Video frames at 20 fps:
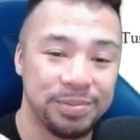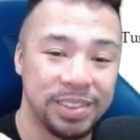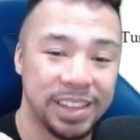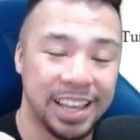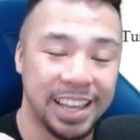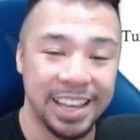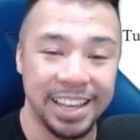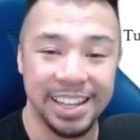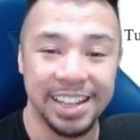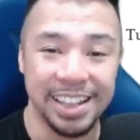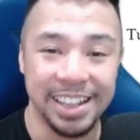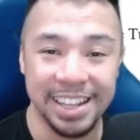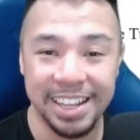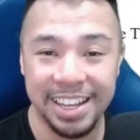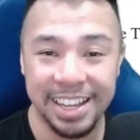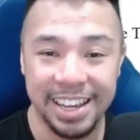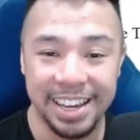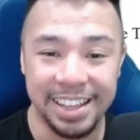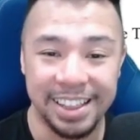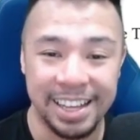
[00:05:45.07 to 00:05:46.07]
kill
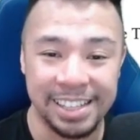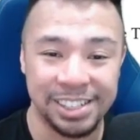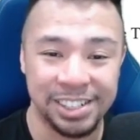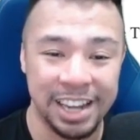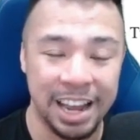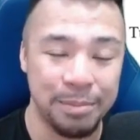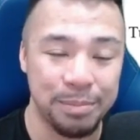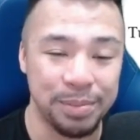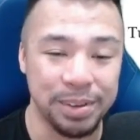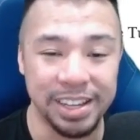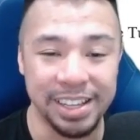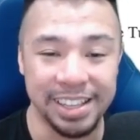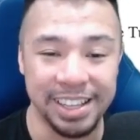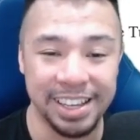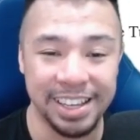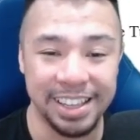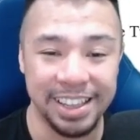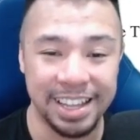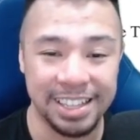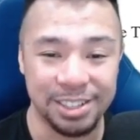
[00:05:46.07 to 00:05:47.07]
that champion
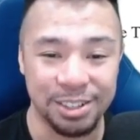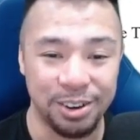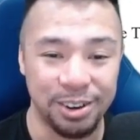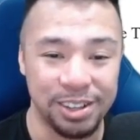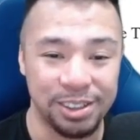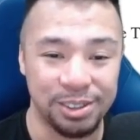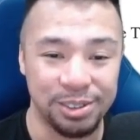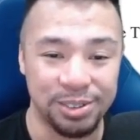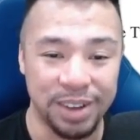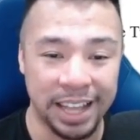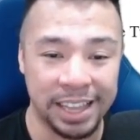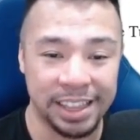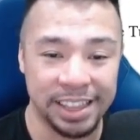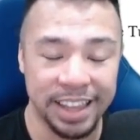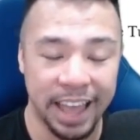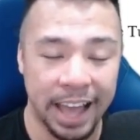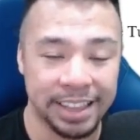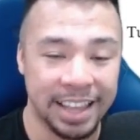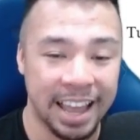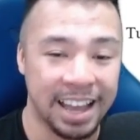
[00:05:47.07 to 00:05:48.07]
that's going to
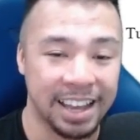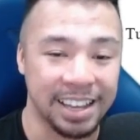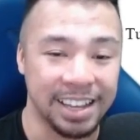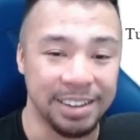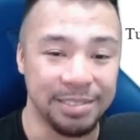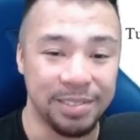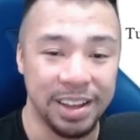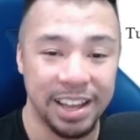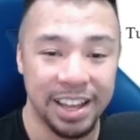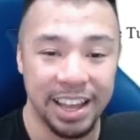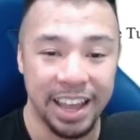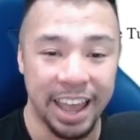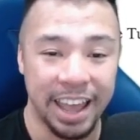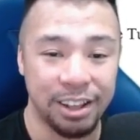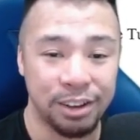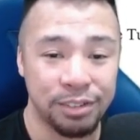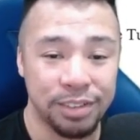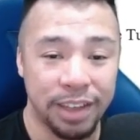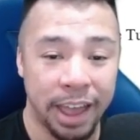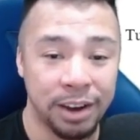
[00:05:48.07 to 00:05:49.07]
attack him.
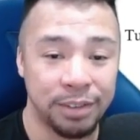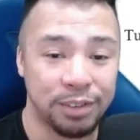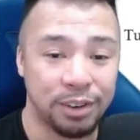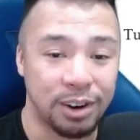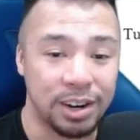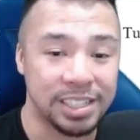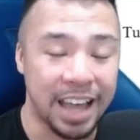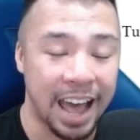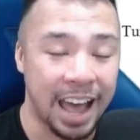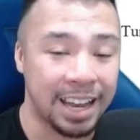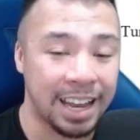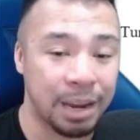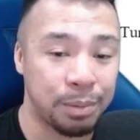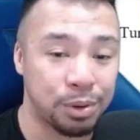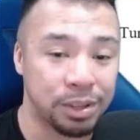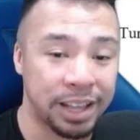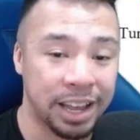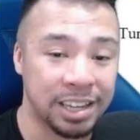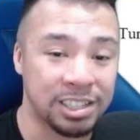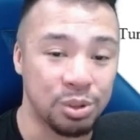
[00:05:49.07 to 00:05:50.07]
And, and of course, ally
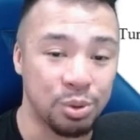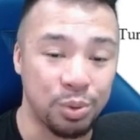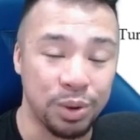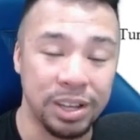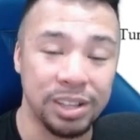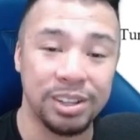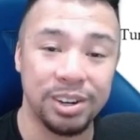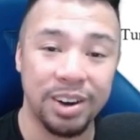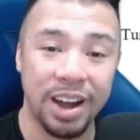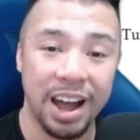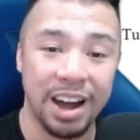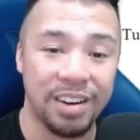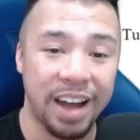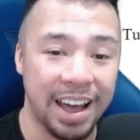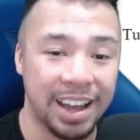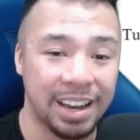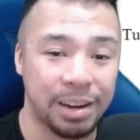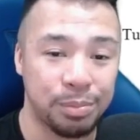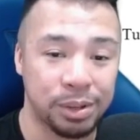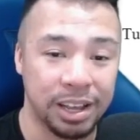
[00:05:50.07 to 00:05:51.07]
protection, we know how
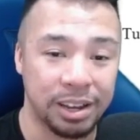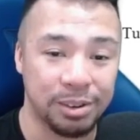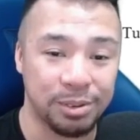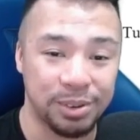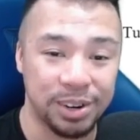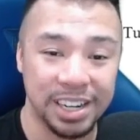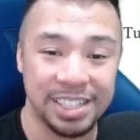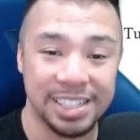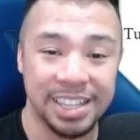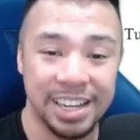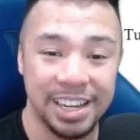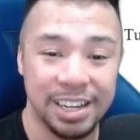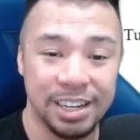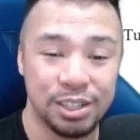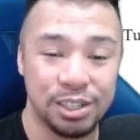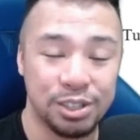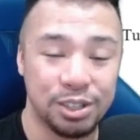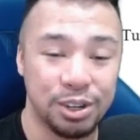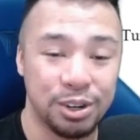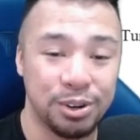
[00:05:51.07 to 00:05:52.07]
ally protect works.
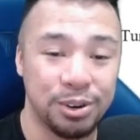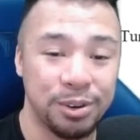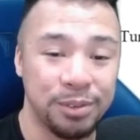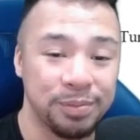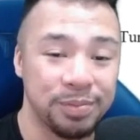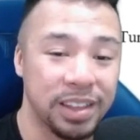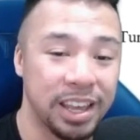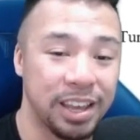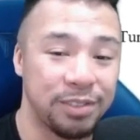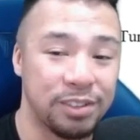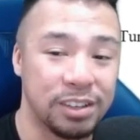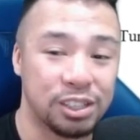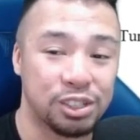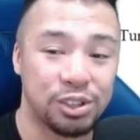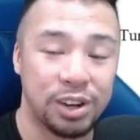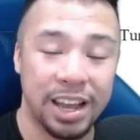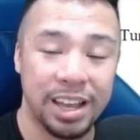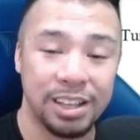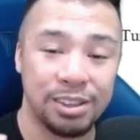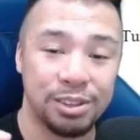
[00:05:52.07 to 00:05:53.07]
So if you
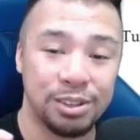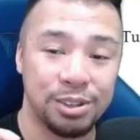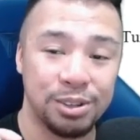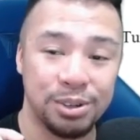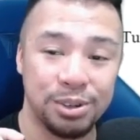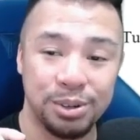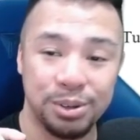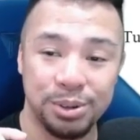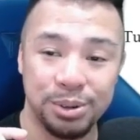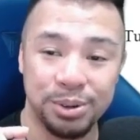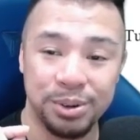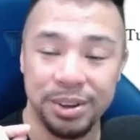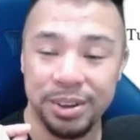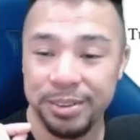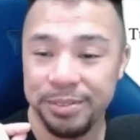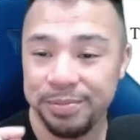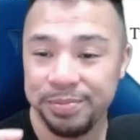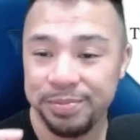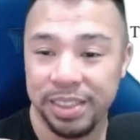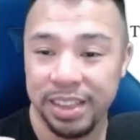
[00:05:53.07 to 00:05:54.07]
try to
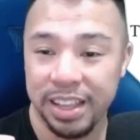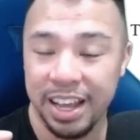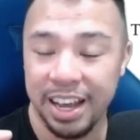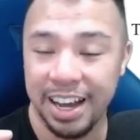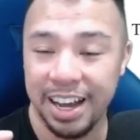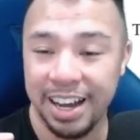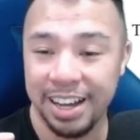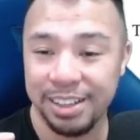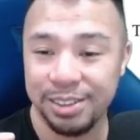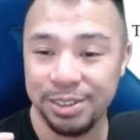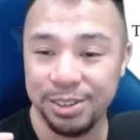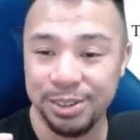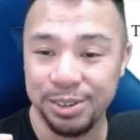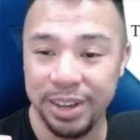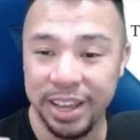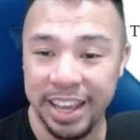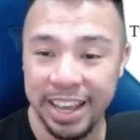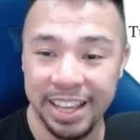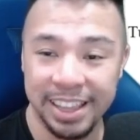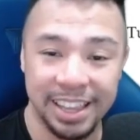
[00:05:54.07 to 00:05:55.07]
uh, to
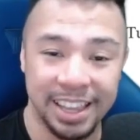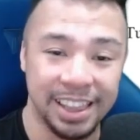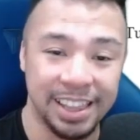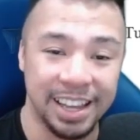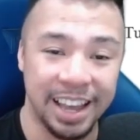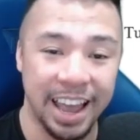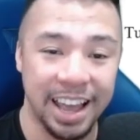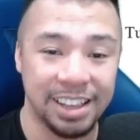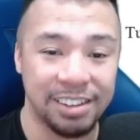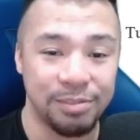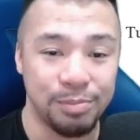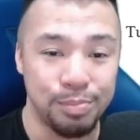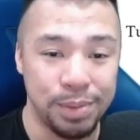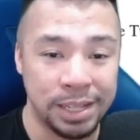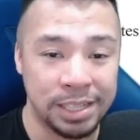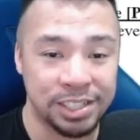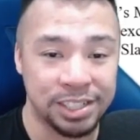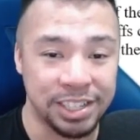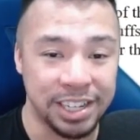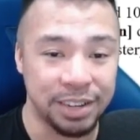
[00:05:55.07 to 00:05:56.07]
hit the head of
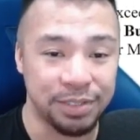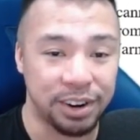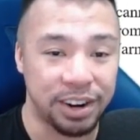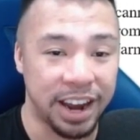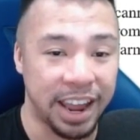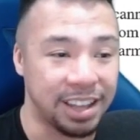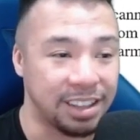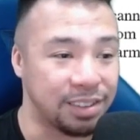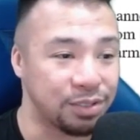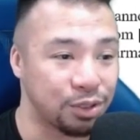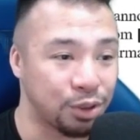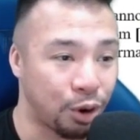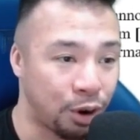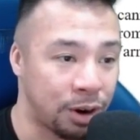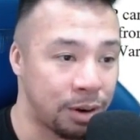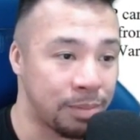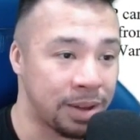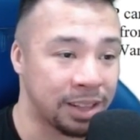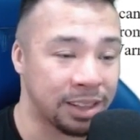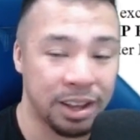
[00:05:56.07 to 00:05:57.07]
mischief or head of
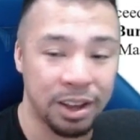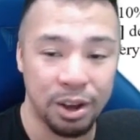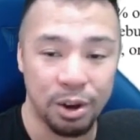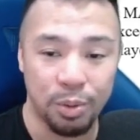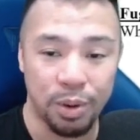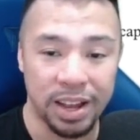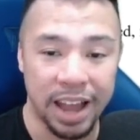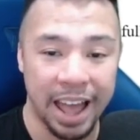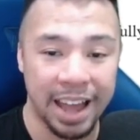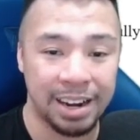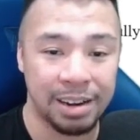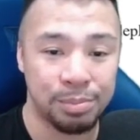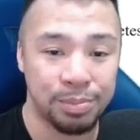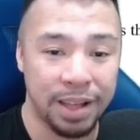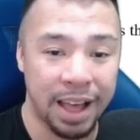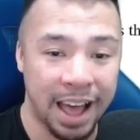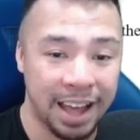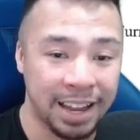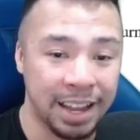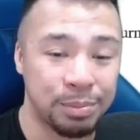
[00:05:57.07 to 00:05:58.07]
torment while ally,
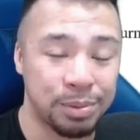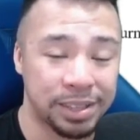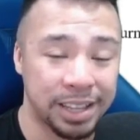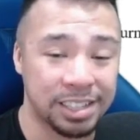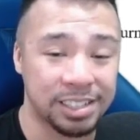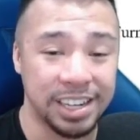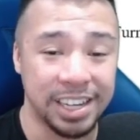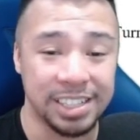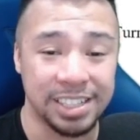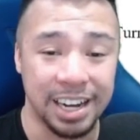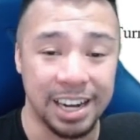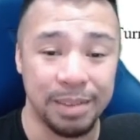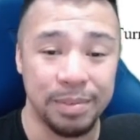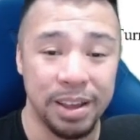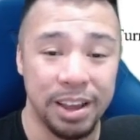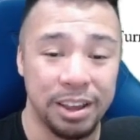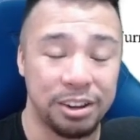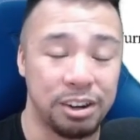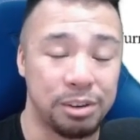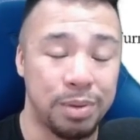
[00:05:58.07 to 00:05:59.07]
ally protection is up,
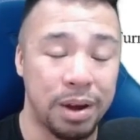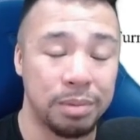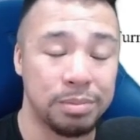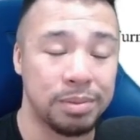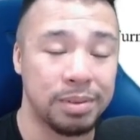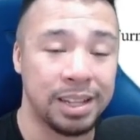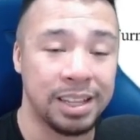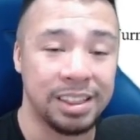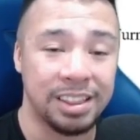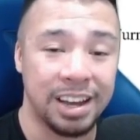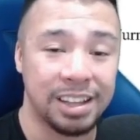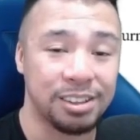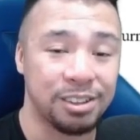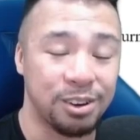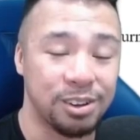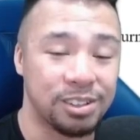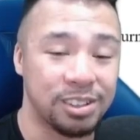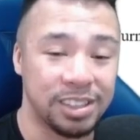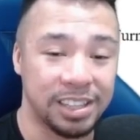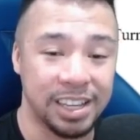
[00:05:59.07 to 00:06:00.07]
you're probably not
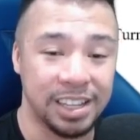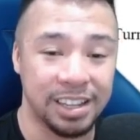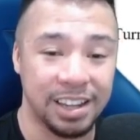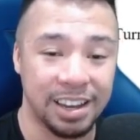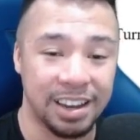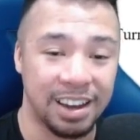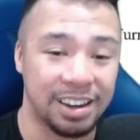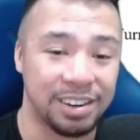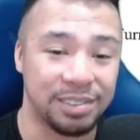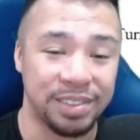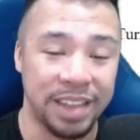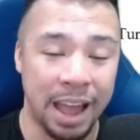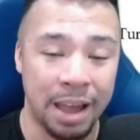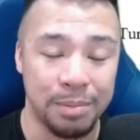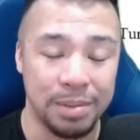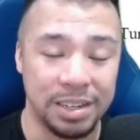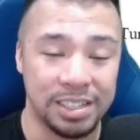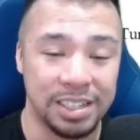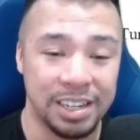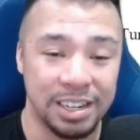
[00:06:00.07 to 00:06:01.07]
going to deal a lot of
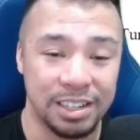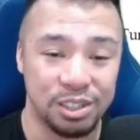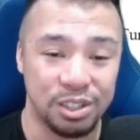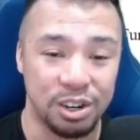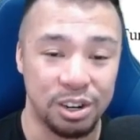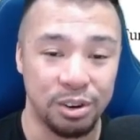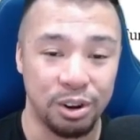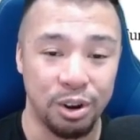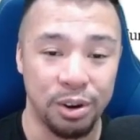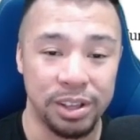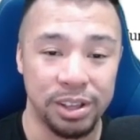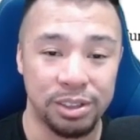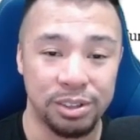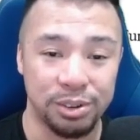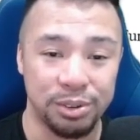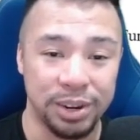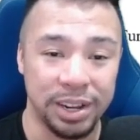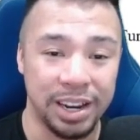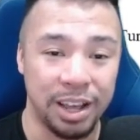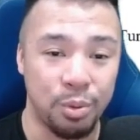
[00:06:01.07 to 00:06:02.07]
damage. So you're going
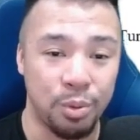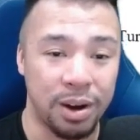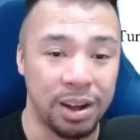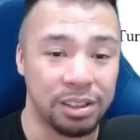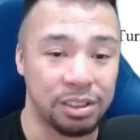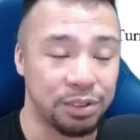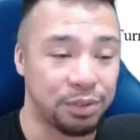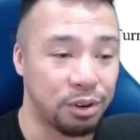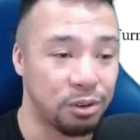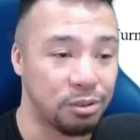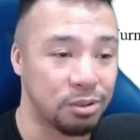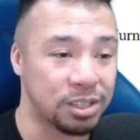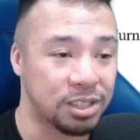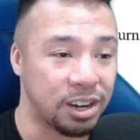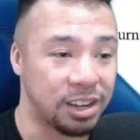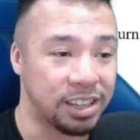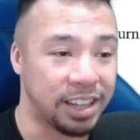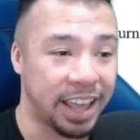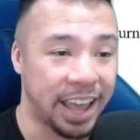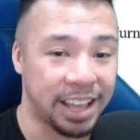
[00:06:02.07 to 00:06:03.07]
to really want to focus
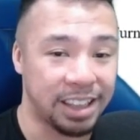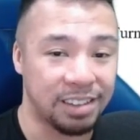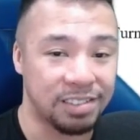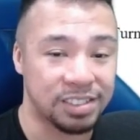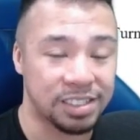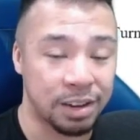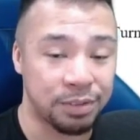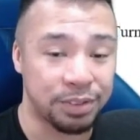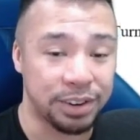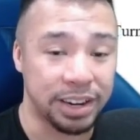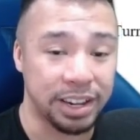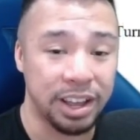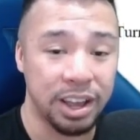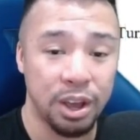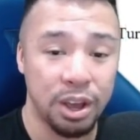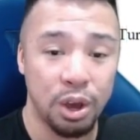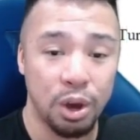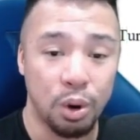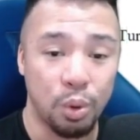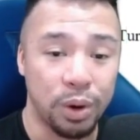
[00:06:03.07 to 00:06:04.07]
on head of suffering
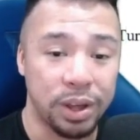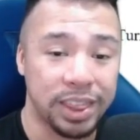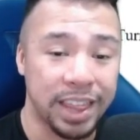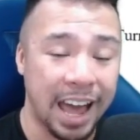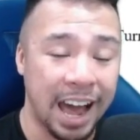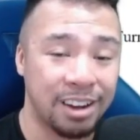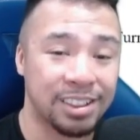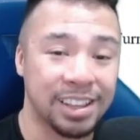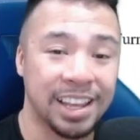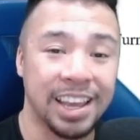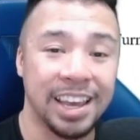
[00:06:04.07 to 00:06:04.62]
without